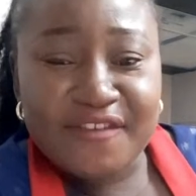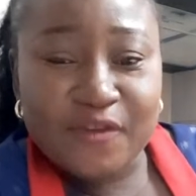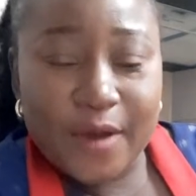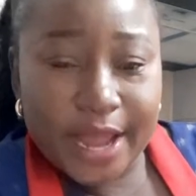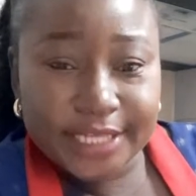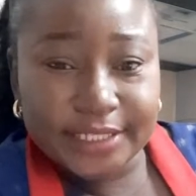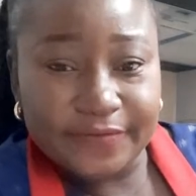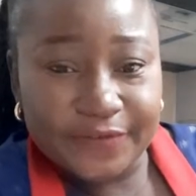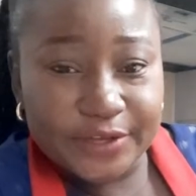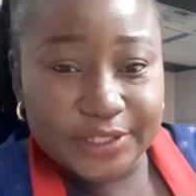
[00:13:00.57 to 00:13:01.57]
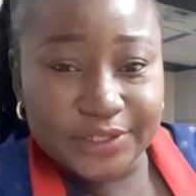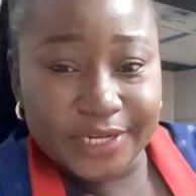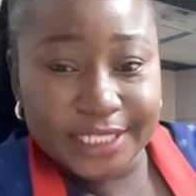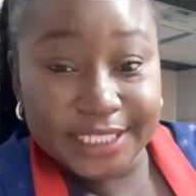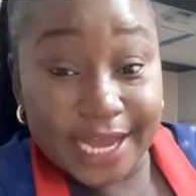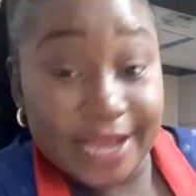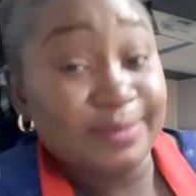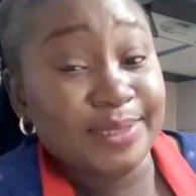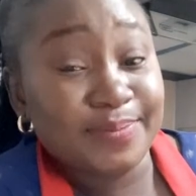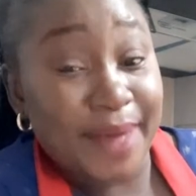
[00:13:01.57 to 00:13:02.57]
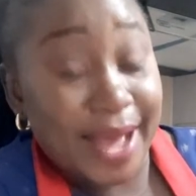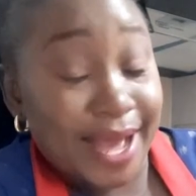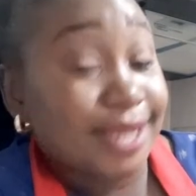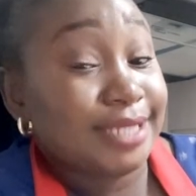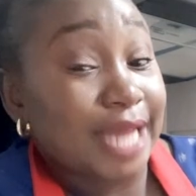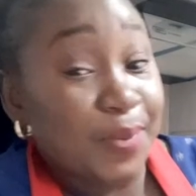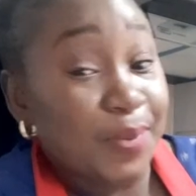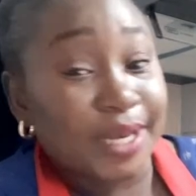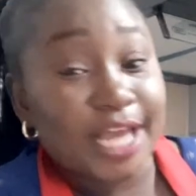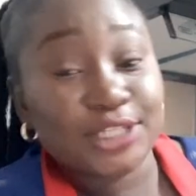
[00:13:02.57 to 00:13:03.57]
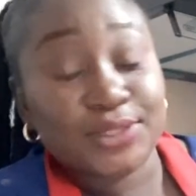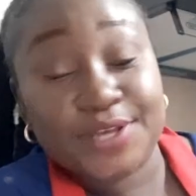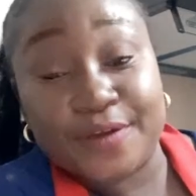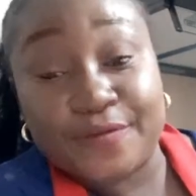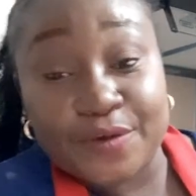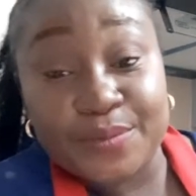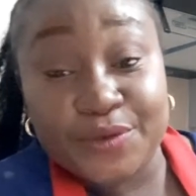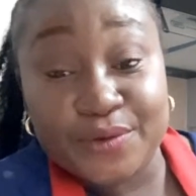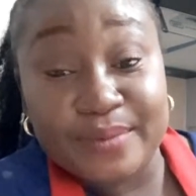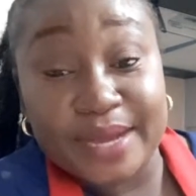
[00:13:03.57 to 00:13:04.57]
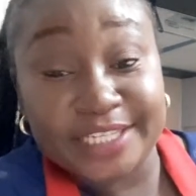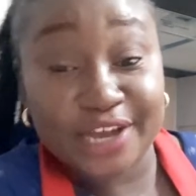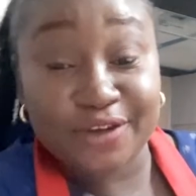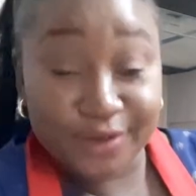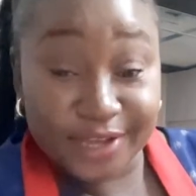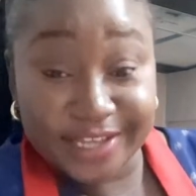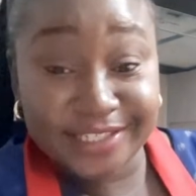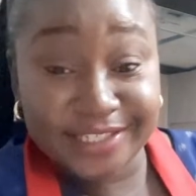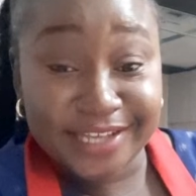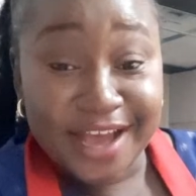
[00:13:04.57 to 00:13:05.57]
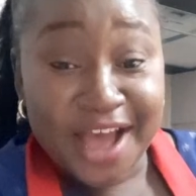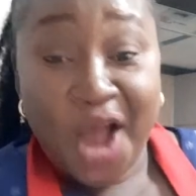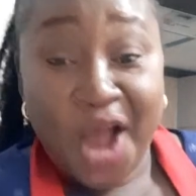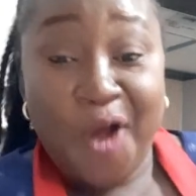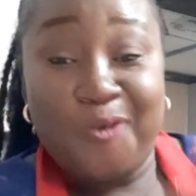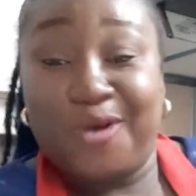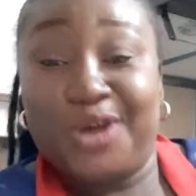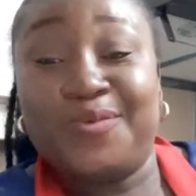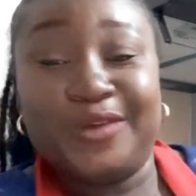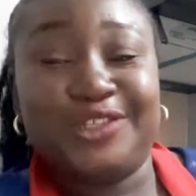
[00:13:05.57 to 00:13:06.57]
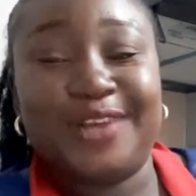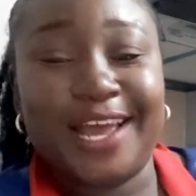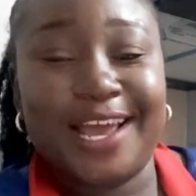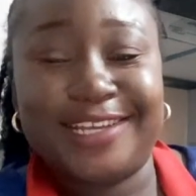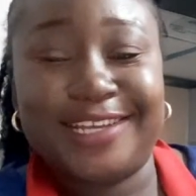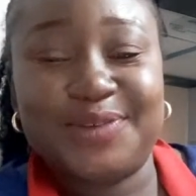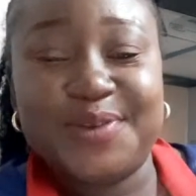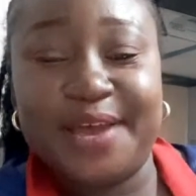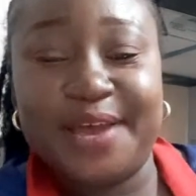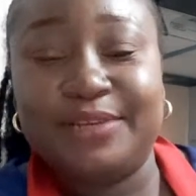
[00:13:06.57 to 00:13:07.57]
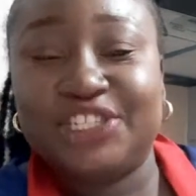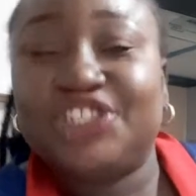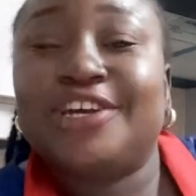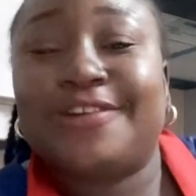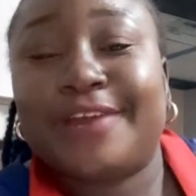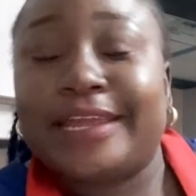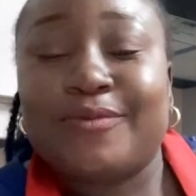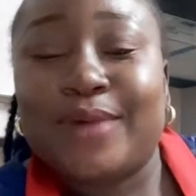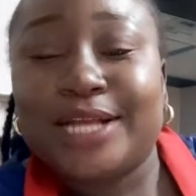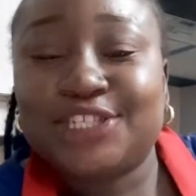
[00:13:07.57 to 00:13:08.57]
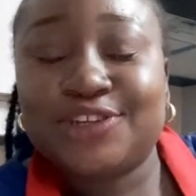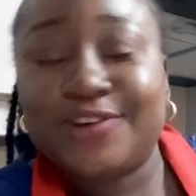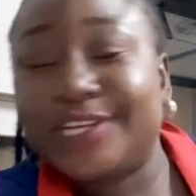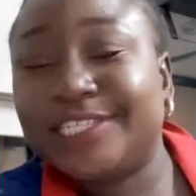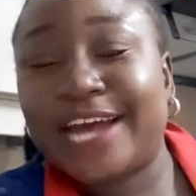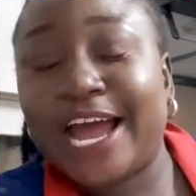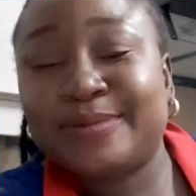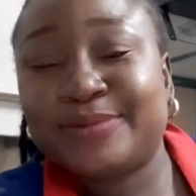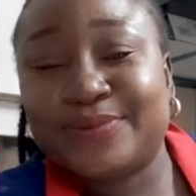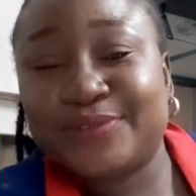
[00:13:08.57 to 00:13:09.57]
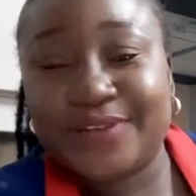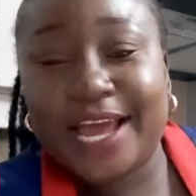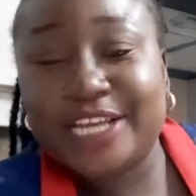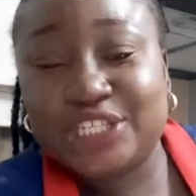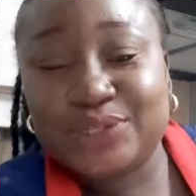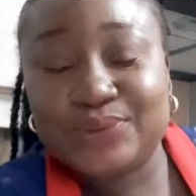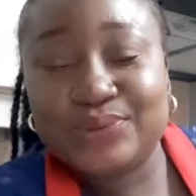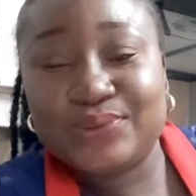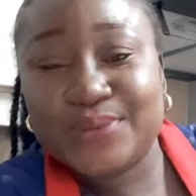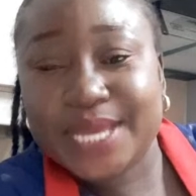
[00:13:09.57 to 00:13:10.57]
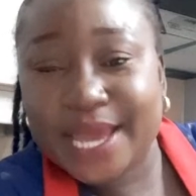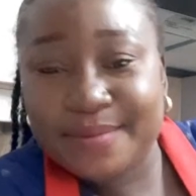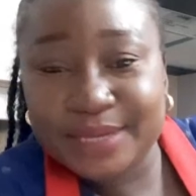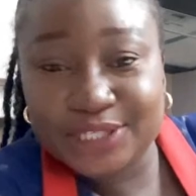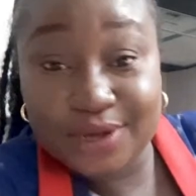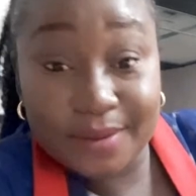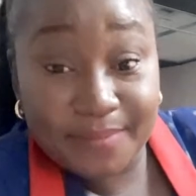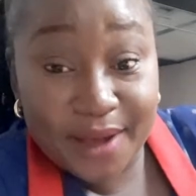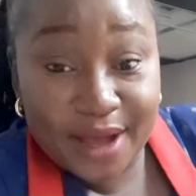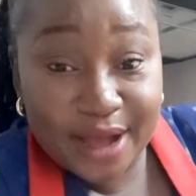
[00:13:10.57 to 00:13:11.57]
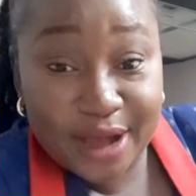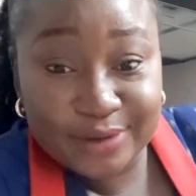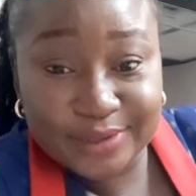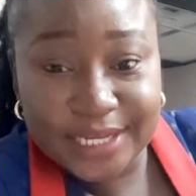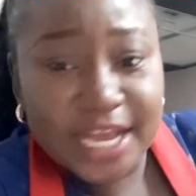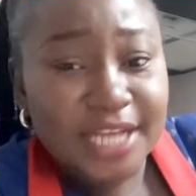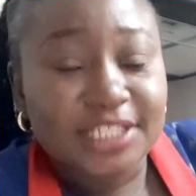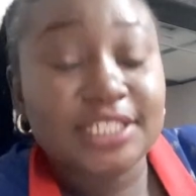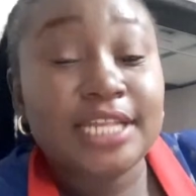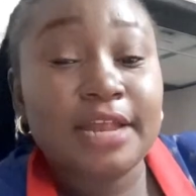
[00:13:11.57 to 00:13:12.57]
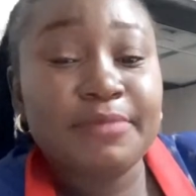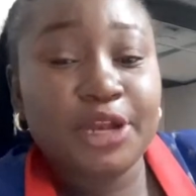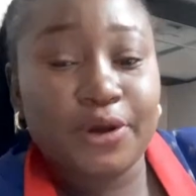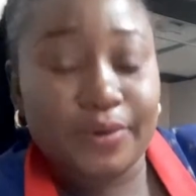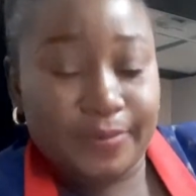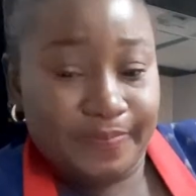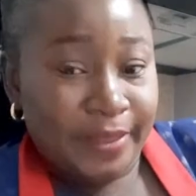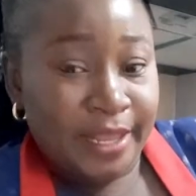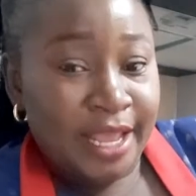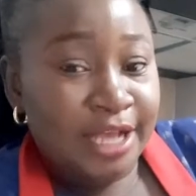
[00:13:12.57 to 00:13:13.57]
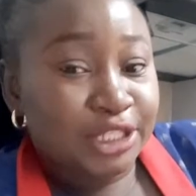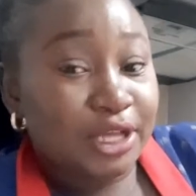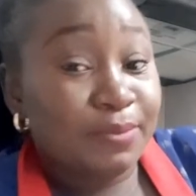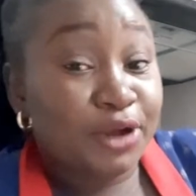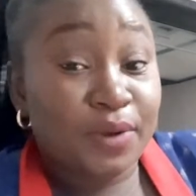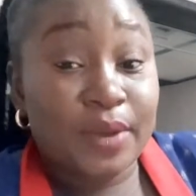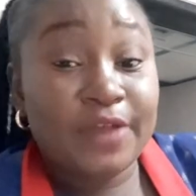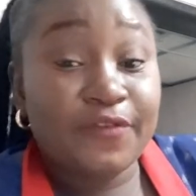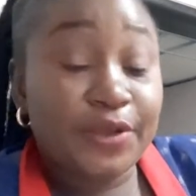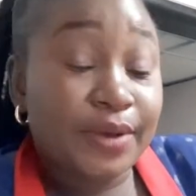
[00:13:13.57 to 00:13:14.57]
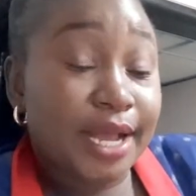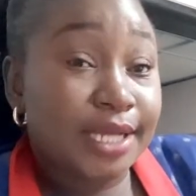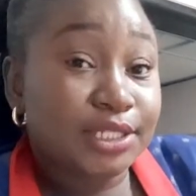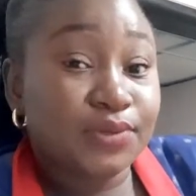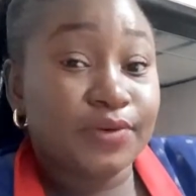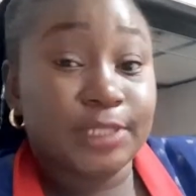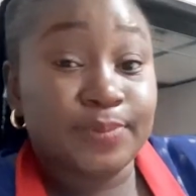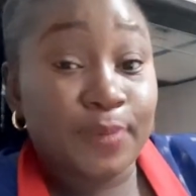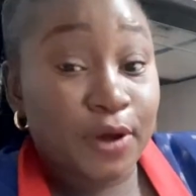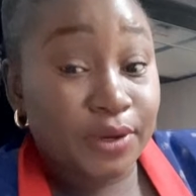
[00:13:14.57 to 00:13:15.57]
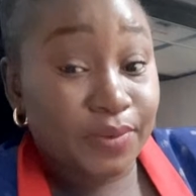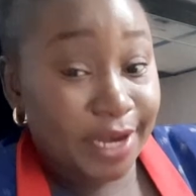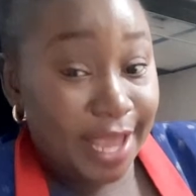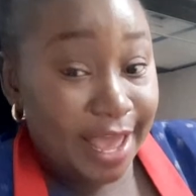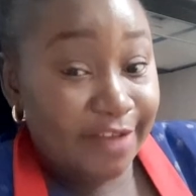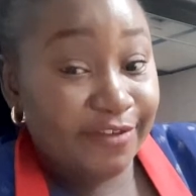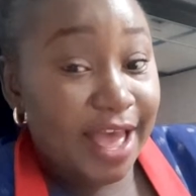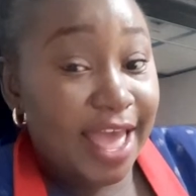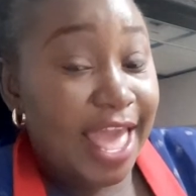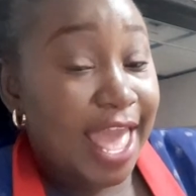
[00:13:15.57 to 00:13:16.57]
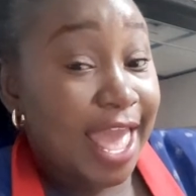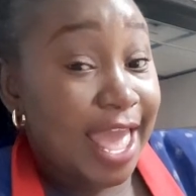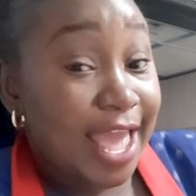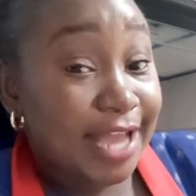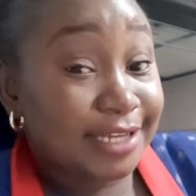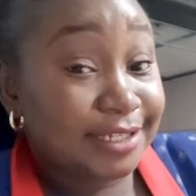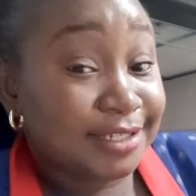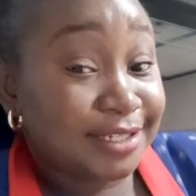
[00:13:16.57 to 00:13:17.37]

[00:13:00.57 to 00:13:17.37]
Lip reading: quite some few story times, but I would like to hear from you, my dear cookies. What would you like to hear me sharing? What story times would you like to hear me talk about? Just let me know. So I'm gonna wait for you guys to respond whenever, and